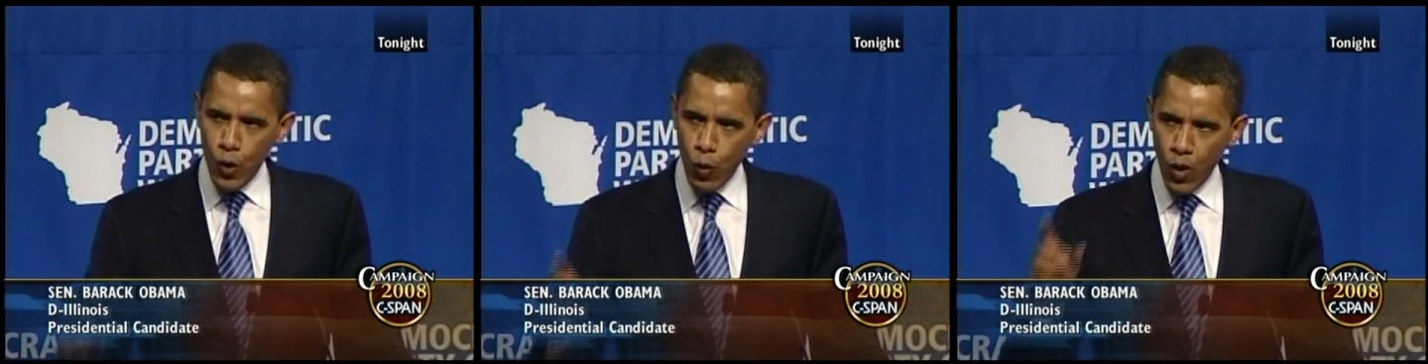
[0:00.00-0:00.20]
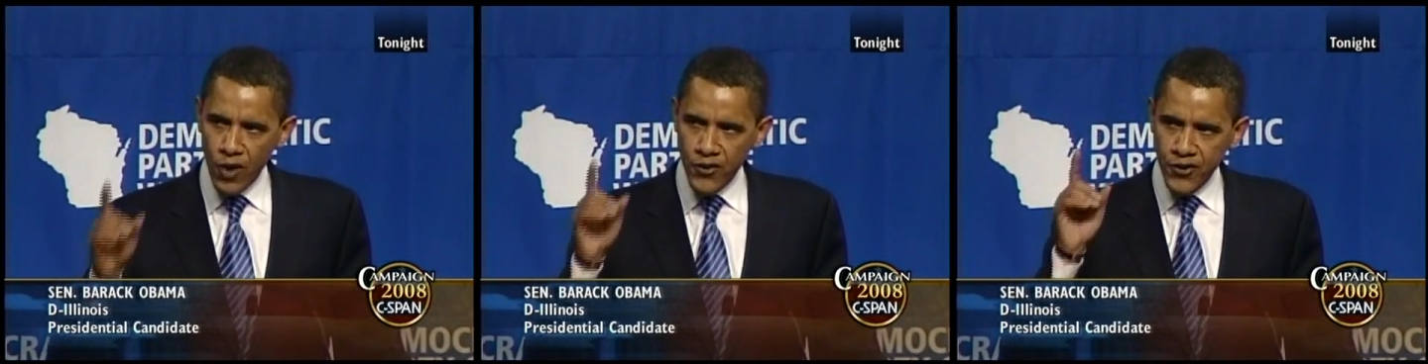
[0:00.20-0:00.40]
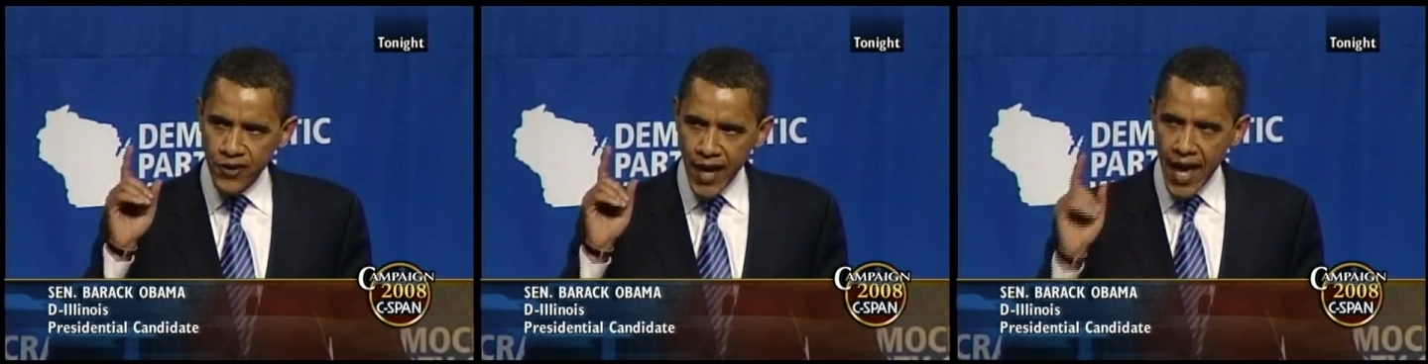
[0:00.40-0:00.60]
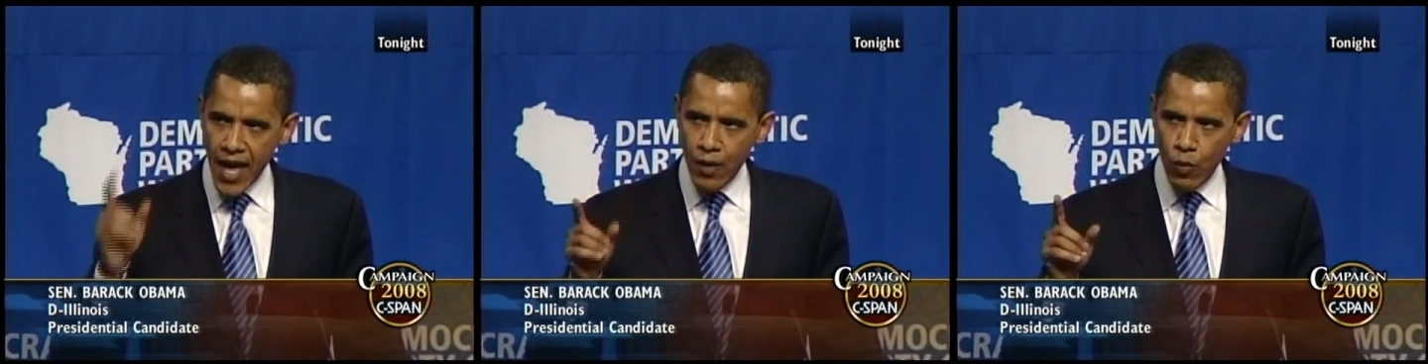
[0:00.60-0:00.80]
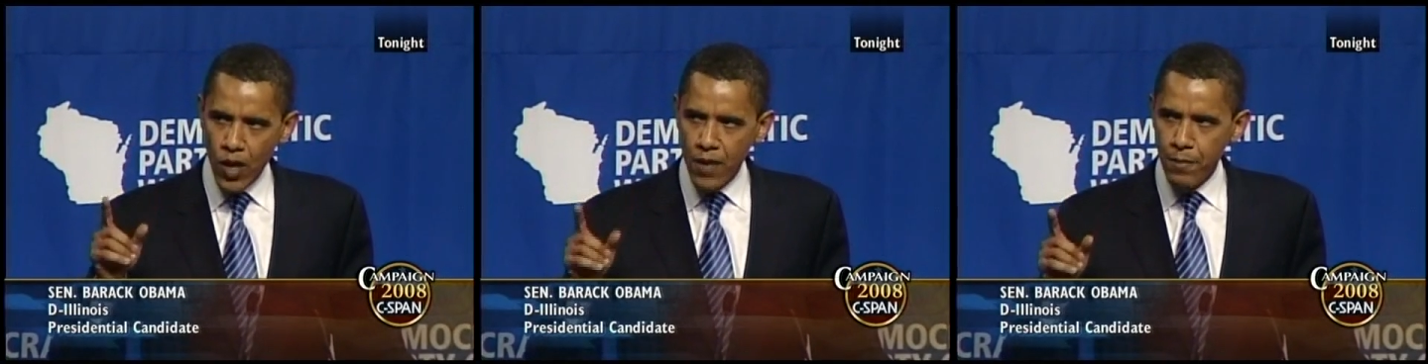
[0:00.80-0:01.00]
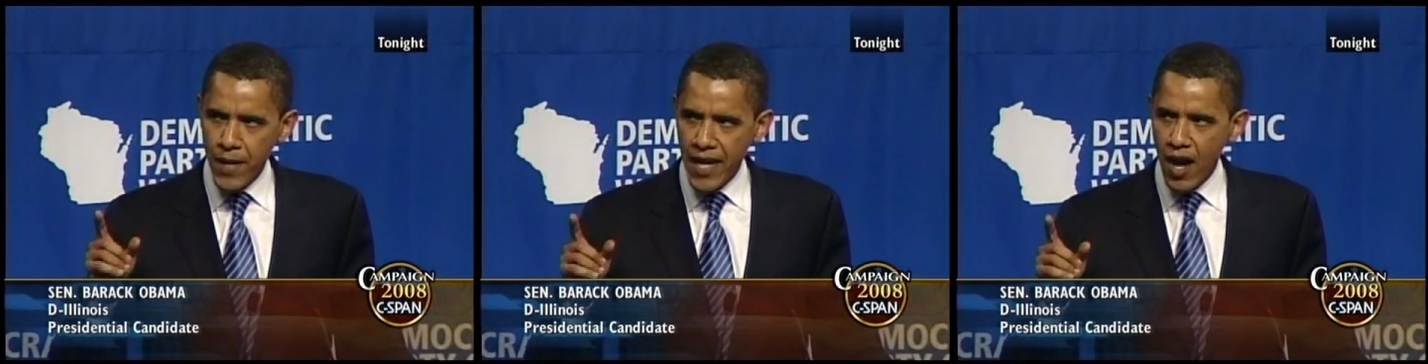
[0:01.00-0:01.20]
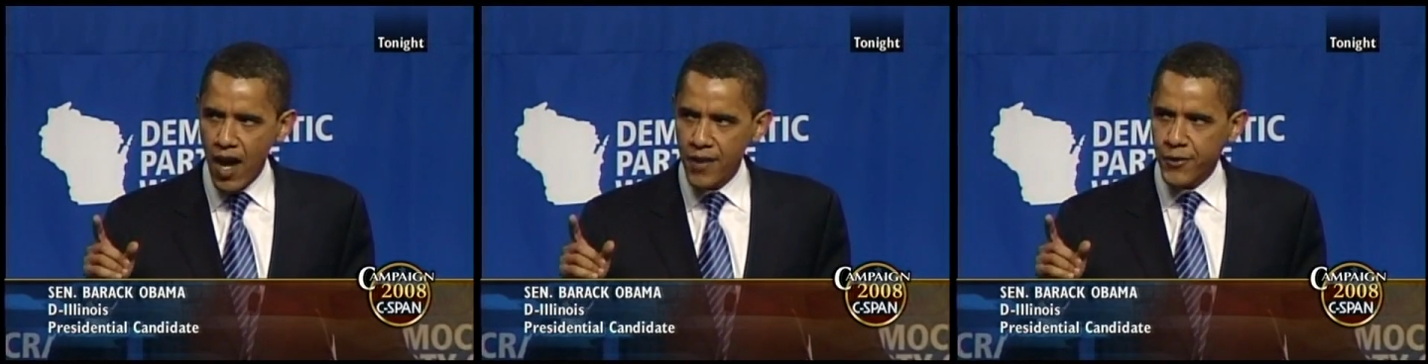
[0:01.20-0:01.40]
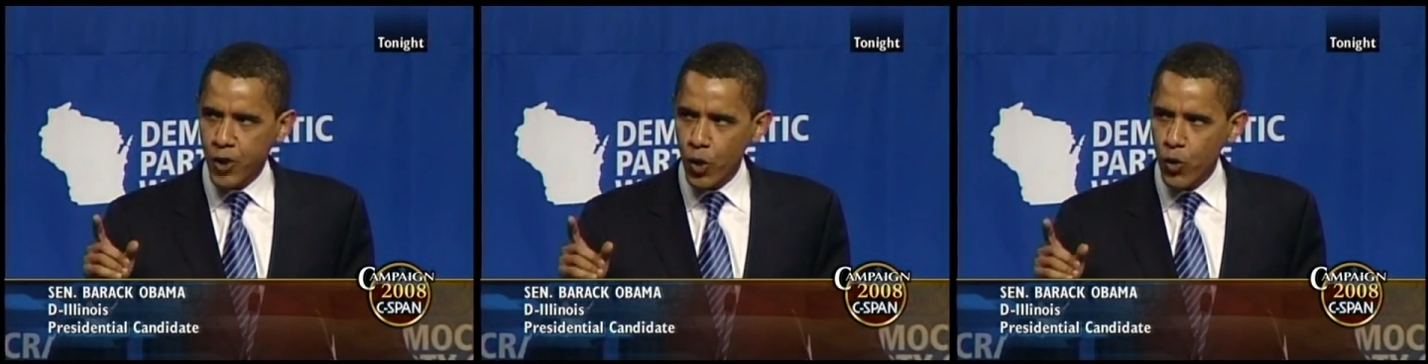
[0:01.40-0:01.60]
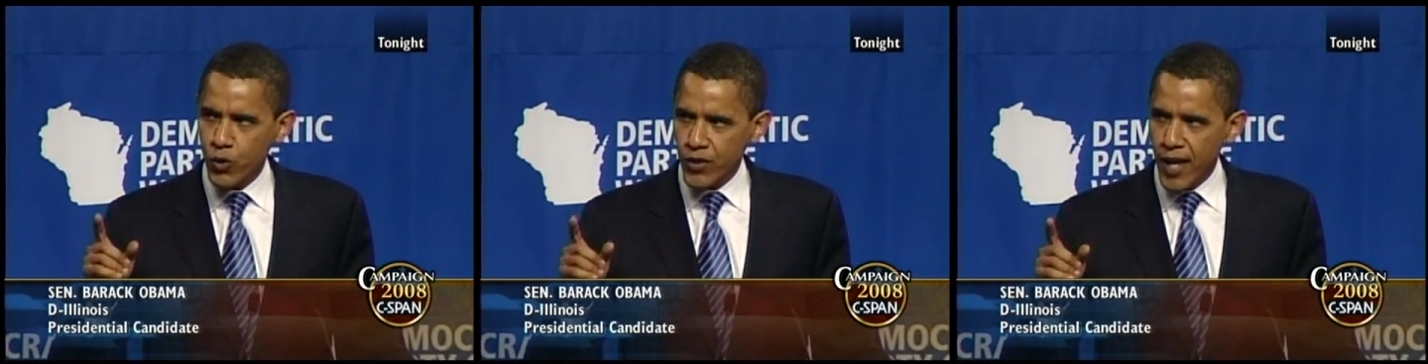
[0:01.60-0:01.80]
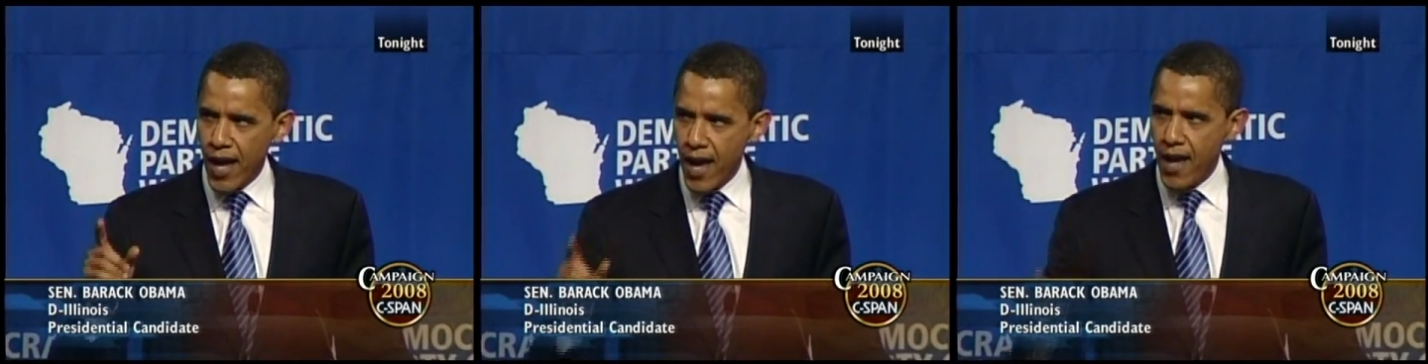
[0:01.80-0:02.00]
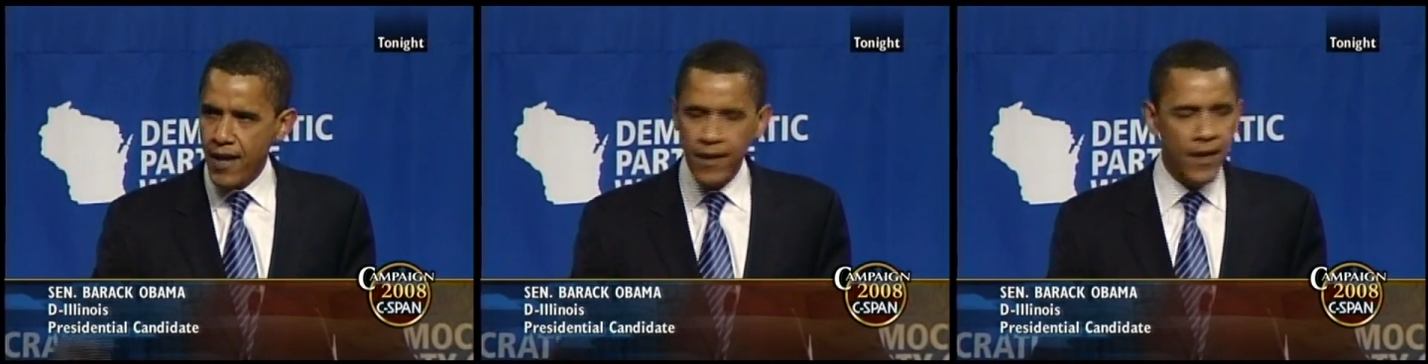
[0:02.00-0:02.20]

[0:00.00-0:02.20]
will stand with me on Tuesday,